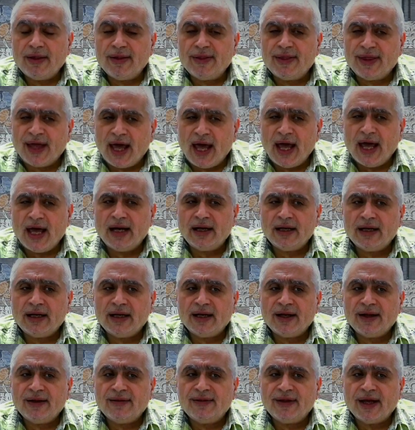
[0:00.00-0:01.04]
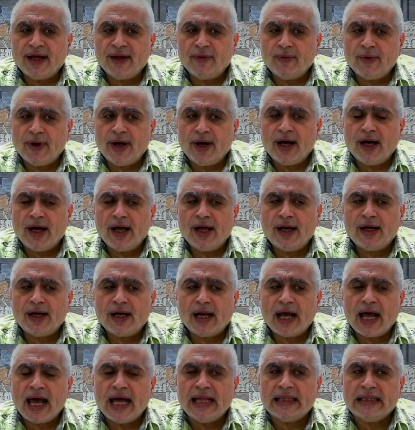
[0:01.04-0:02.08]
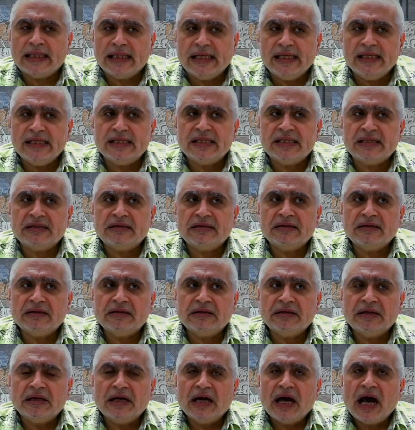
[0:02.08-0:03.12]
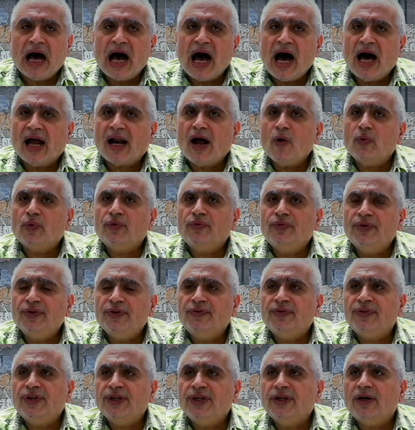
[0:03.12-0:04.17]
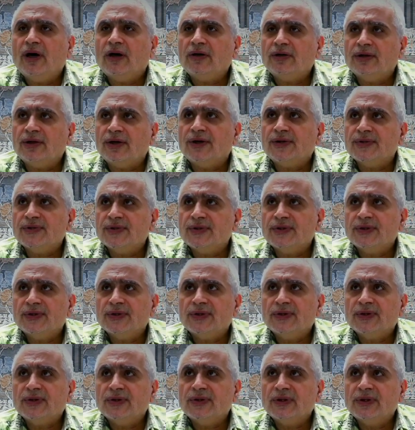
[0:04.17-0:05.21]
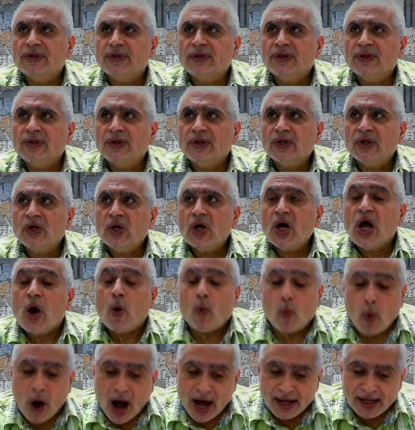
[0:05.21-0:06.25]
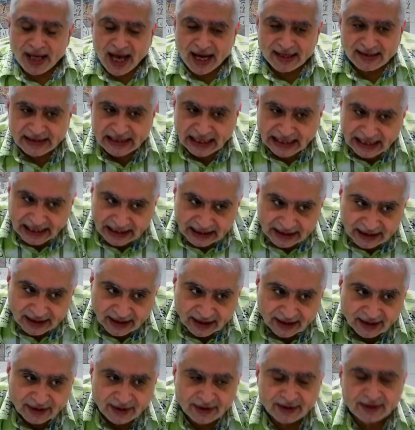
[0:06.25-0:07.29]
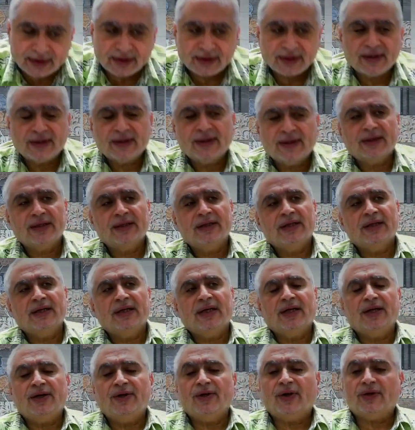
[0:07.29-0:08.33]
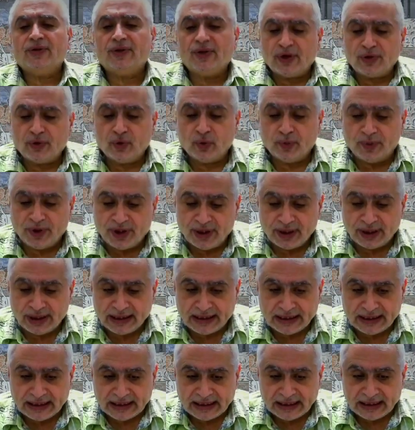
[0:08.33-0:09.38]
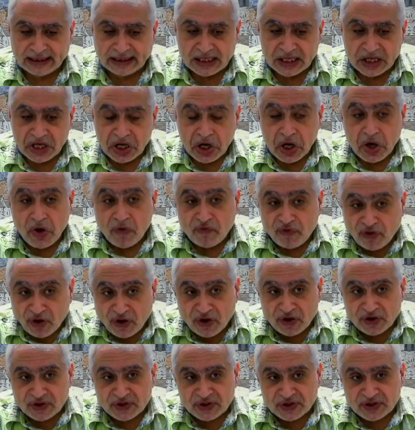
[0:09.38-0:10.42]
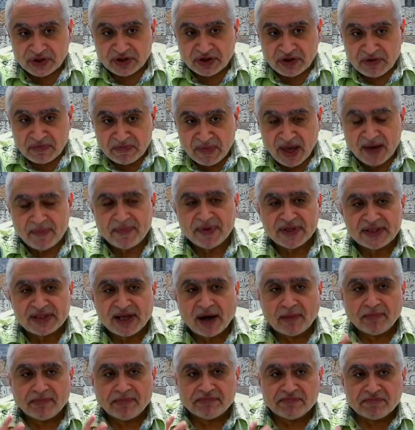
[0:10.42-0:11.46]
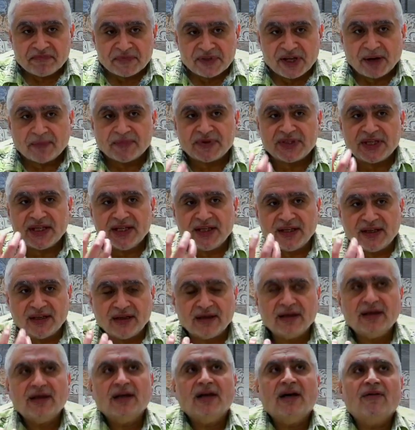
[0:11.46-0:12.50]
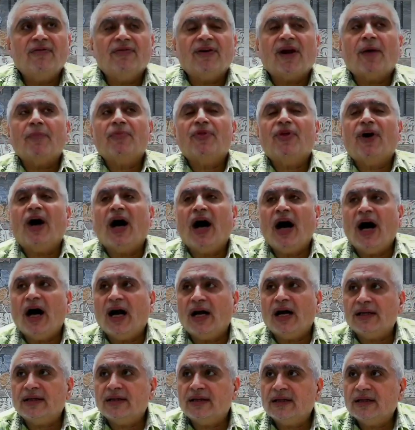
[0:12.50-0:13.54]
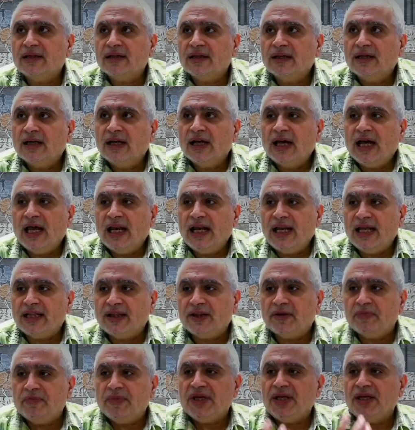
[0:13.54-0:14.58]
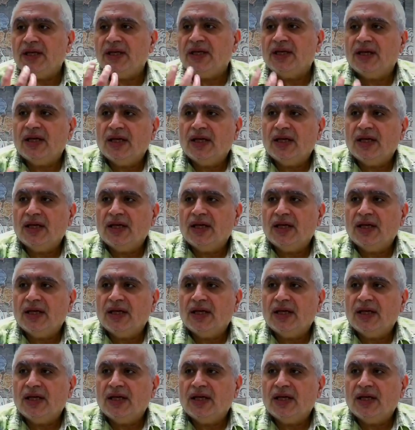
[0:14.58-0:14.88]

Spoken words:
There they were at least around 50 doctors. Why I selected Dr. Dube? First, maybe something from the heart let me